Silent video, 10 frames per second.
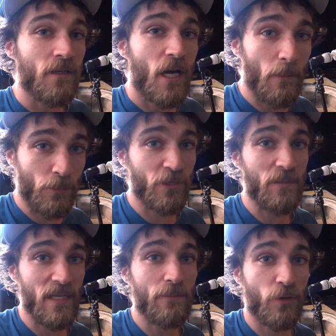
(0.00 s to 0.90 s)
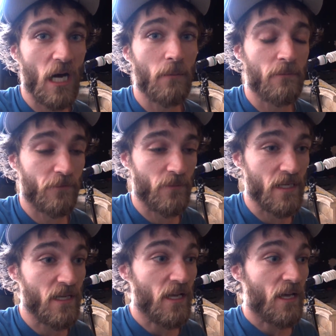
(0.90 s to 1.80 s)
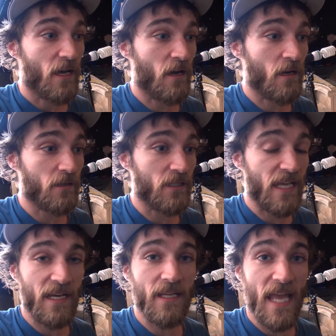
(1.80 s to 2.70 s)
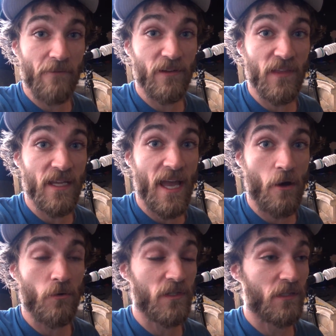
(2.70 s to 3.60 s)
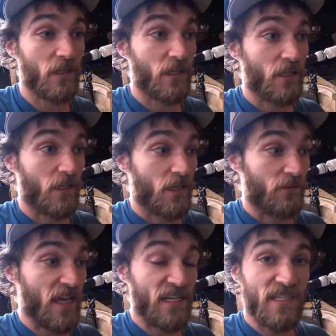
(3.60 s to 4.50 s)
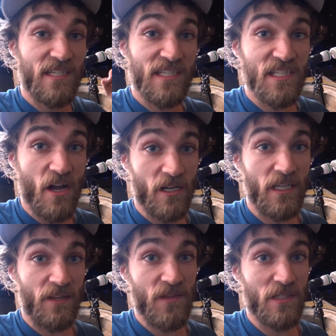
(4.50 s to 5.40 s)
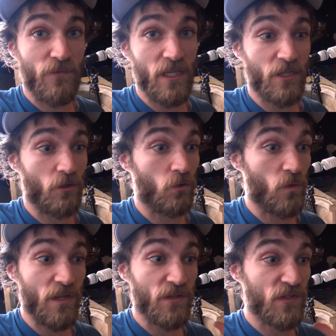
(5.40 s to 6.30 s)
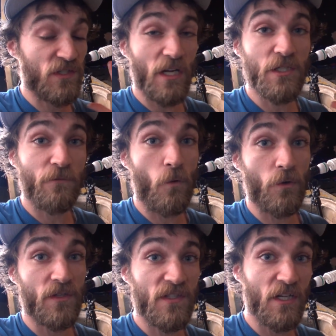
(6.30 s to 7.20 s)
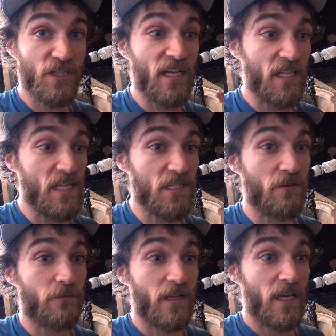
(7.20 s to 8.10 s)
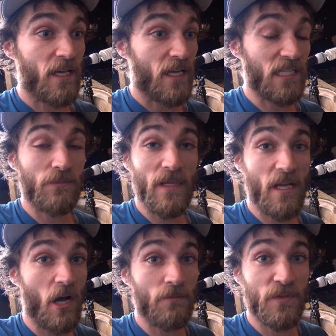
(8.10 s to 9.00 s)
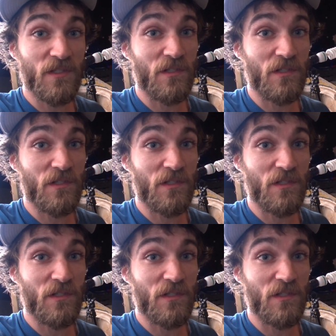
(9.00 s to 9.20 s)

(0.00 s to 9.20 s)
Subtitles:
a pretty big problem for me. Getting everything out that is stuck in this vehicle with such force, such adhesive, it's become